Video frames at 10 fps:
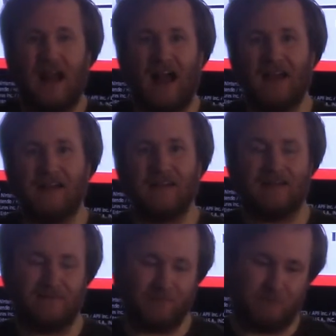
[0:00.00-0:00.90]
I
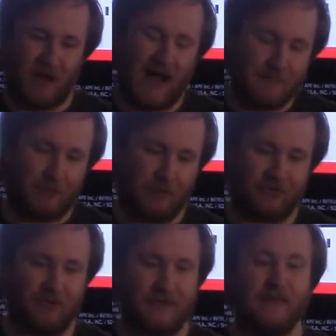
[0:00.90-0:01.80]

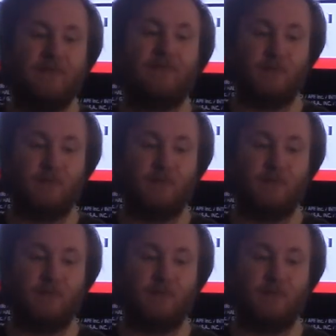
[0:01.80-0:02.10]
personally,